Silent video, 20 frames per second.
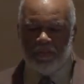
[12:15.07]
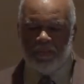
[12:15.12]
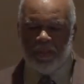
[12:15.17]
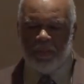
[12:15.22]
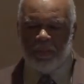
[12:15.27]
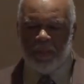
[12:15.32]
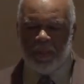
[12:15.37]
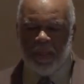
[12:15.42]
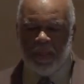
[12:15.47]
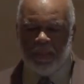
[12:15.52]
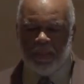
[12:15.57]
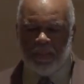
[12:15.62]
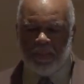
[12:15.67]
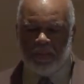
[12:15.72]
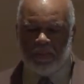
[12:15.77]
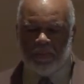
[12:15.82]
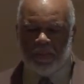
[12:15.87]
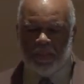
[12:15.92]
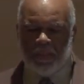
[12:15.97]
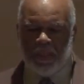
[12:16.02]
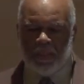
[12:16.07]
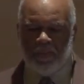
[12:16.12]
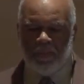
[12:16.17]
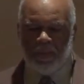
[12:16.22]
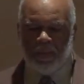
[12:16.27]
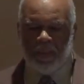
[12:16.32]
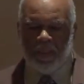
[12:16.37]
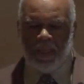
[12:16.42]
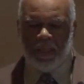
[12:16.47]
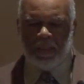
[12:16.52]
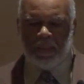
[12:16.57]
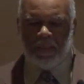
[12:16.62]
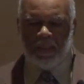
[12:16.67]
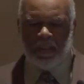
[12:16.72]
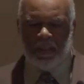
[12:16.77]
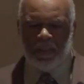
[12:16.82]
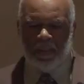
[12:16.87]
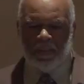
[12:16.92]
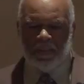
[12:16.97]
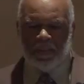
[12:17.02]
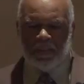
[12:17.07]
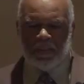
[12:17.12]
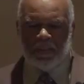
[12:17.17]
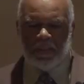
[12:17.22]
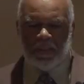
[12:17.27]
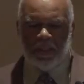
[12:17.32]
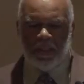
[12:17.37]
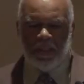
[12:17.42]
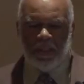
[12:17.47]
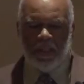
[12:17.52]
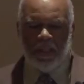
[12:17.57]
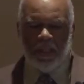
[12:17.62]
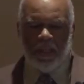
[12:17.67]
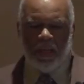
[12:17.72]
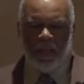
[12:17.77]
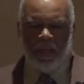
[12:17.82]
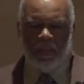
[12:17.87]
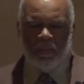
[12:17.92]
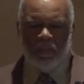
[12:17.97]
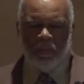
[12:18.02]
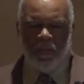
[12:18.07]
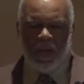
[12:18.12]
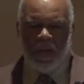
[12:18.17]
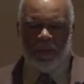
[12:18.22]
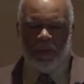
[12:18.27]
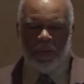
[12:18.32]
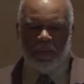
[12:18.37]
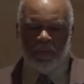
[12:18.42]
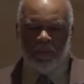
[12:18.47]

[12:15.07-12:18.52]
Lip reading: repercussions with that illness. Wound